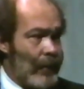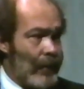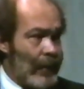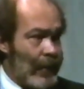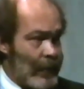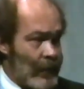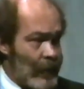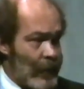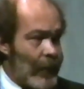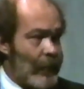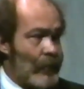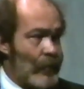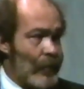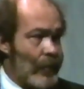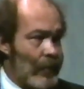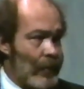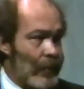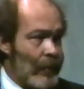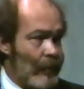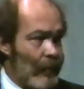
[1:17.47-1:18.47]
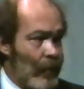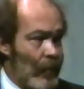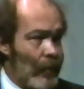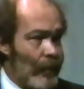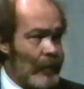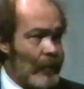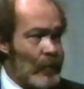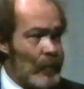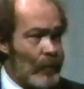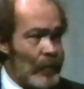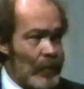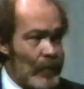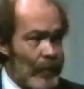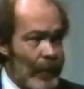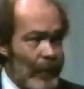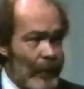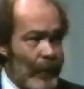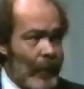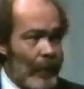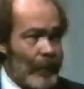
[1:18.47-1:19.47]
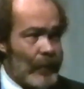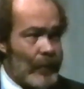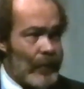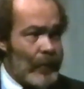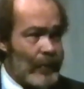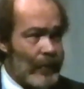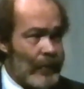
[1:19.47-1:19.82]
etc., involved in speech pathology.